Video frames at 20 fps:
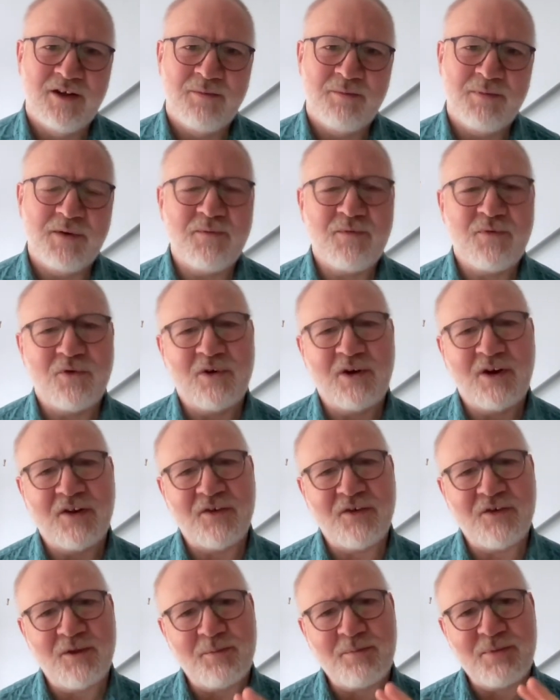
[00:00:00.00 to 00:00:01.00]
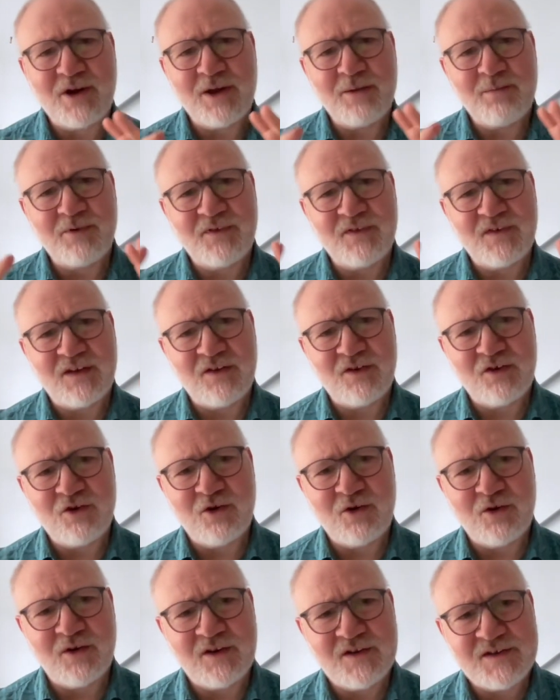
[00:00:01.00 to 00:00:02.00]
But for us, the Bible says
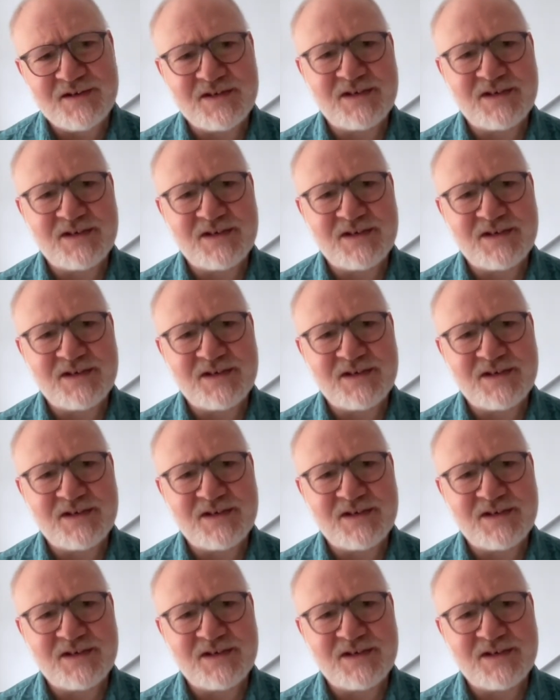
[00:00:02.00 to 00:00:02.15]
God is